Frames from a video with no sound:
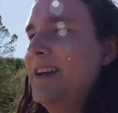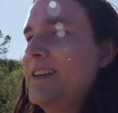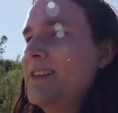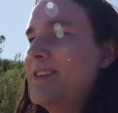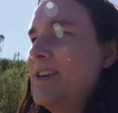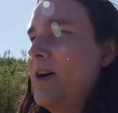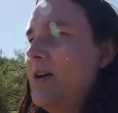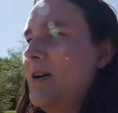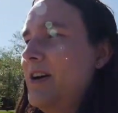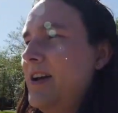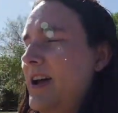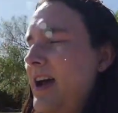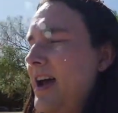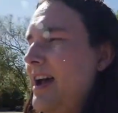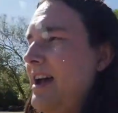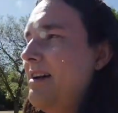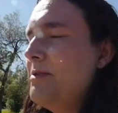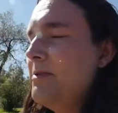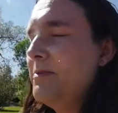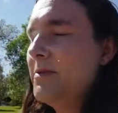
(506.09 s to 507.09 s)
So I
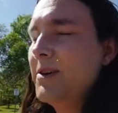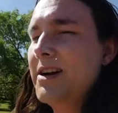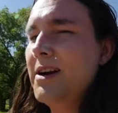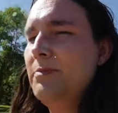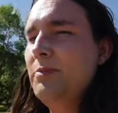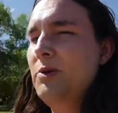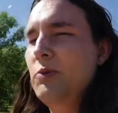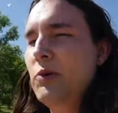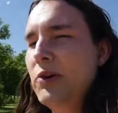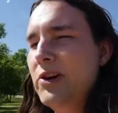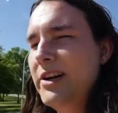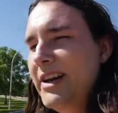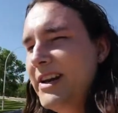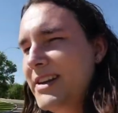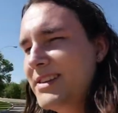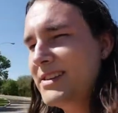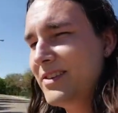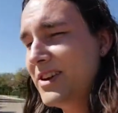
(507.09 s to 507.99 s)
have it for a couple more days.